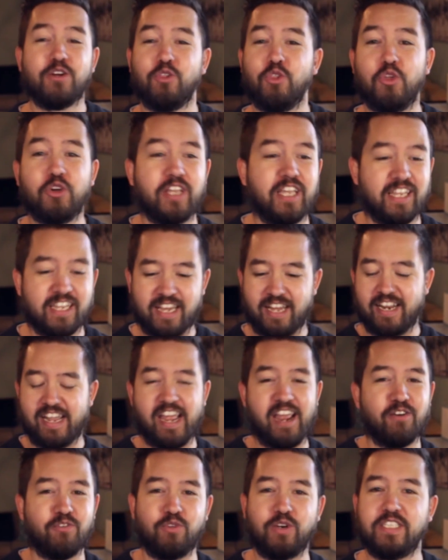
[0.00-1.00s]
looking at
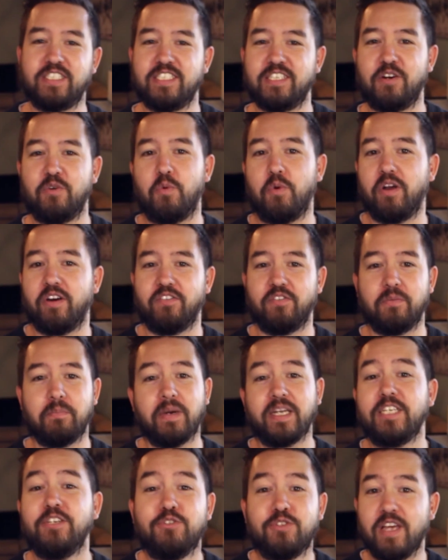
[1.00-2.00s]
every single one of them,
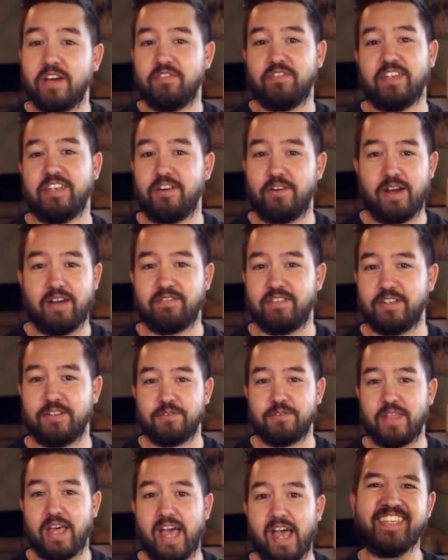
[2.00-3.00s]
but you definitely don't have to
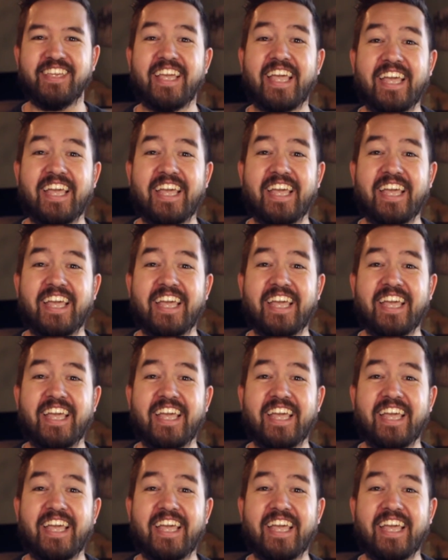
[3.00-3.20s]
that.